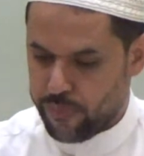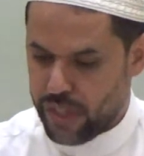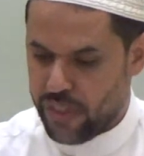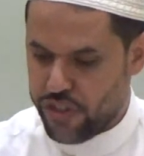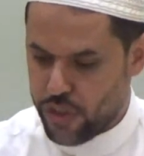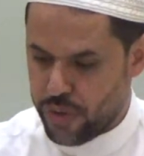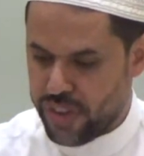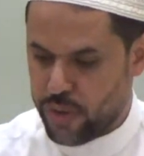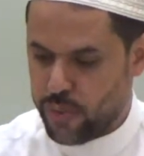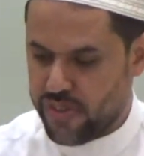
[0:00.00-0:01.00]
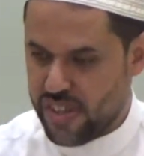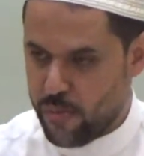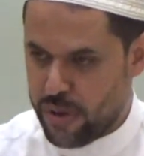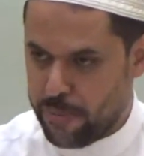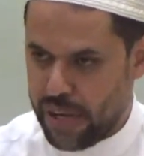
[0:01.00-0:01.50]
And the story that when
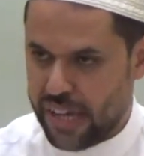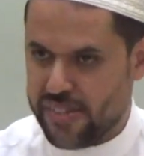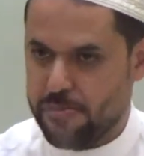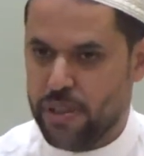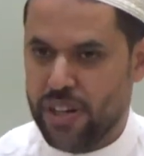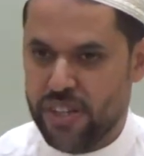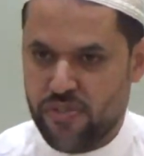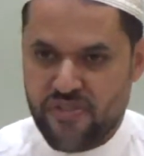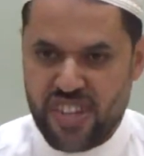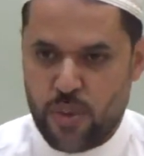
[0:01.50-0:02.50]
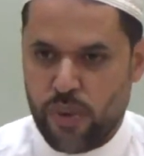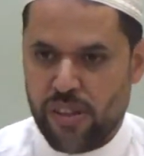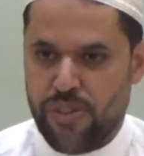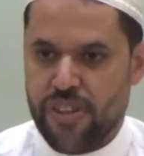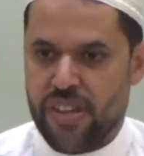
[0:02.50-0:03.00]
someone passed by, very
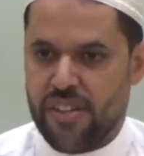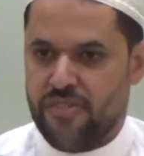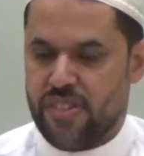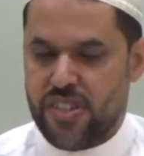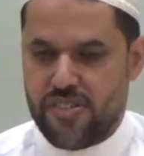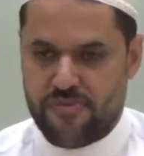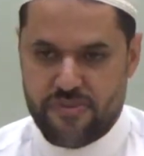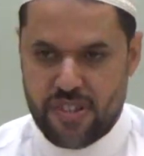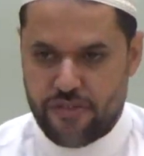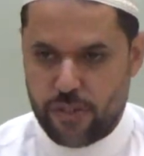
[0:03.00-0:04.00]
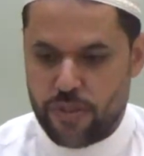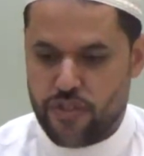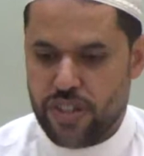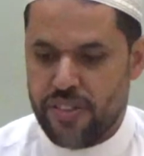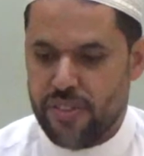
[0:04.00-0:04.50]
wealthy, very
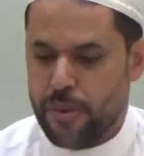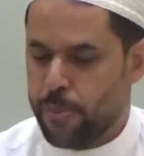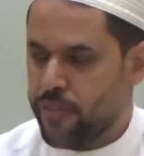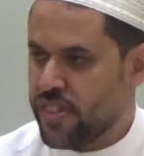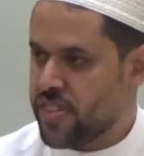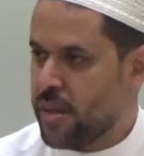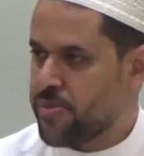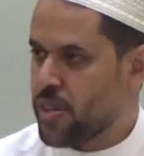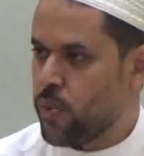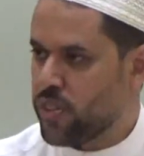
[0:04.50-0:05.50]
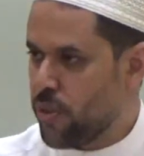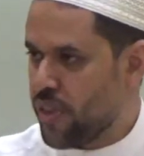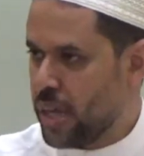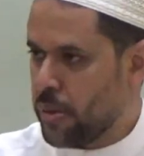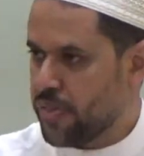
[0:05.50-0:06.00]
influential, and the Prophet says, what do you
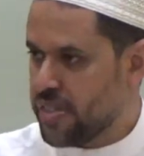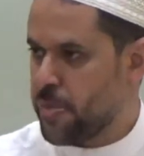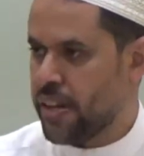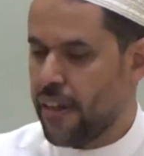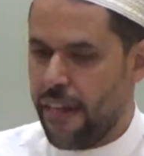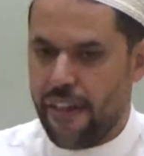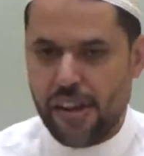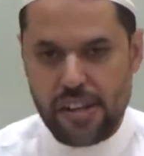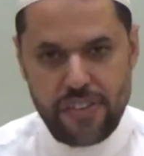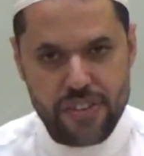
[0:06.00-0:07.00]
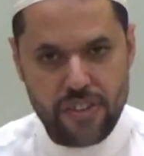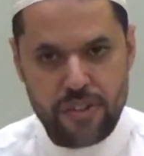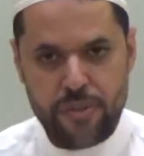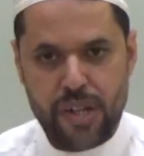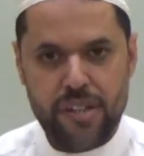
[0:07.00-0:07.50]
think about this man? He says,
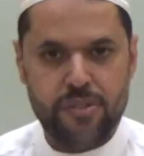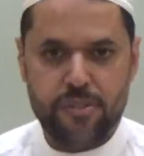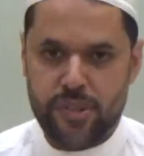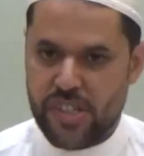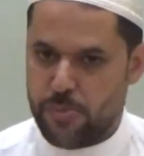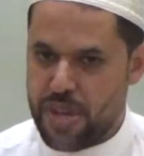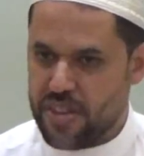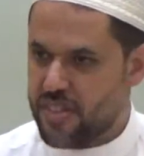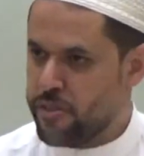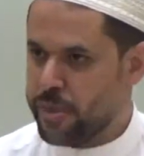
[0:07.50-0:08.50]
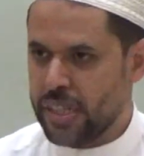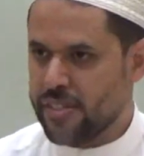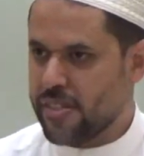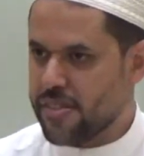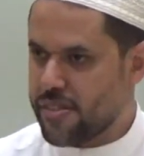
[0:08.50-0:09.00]
oh, wow. When he speaks, everybody
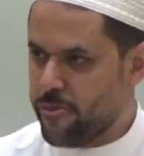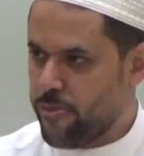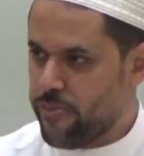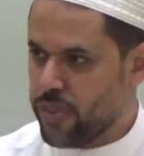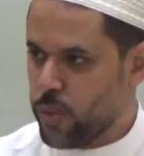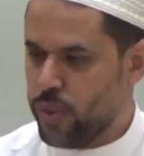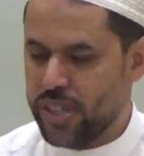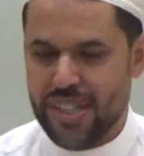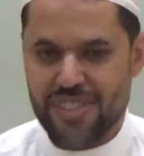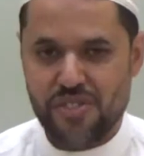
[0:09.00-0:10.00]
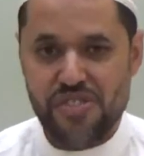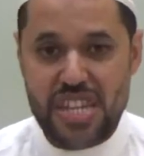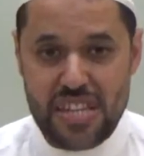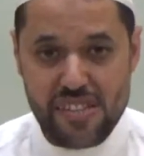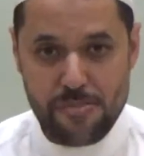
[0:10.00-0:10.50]
listens. When he
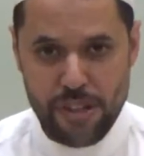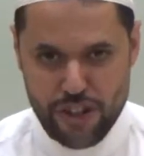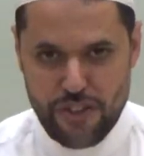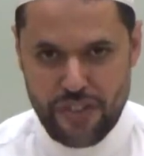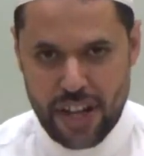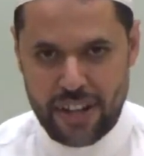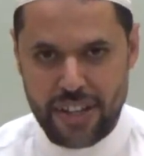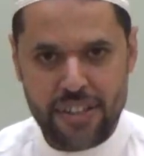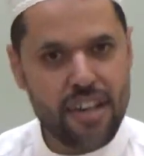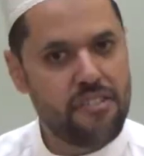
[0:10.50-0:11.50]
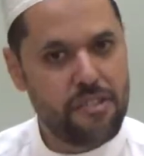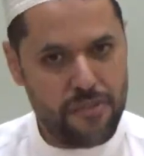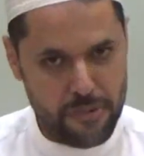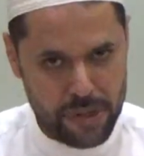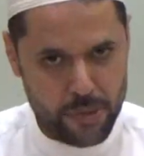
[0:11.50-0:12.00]
intercedes, make shafa'ah,
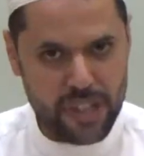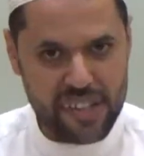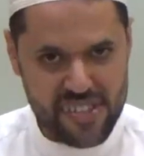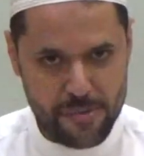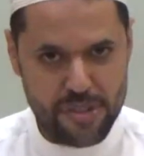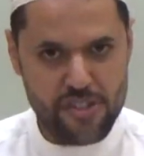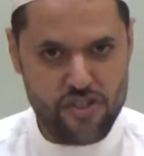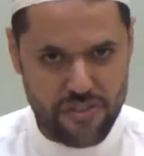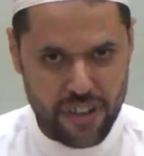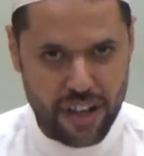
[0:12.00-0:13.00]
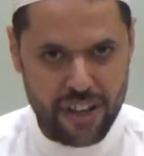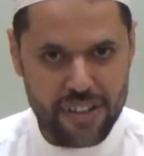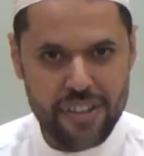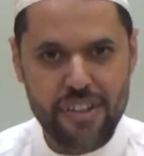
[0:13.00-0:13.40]
everybody will accept his shafa'ah.